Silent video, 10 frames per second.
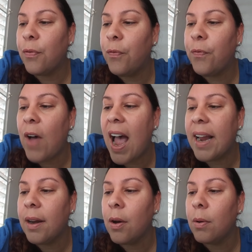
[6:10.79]

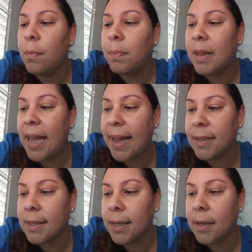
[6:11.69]

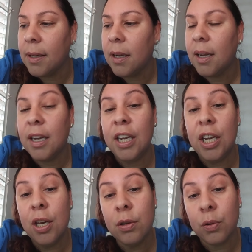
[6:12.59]
phytoplankton
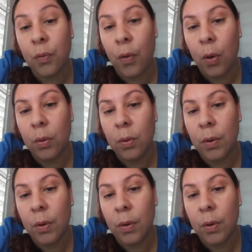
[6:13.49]
useful?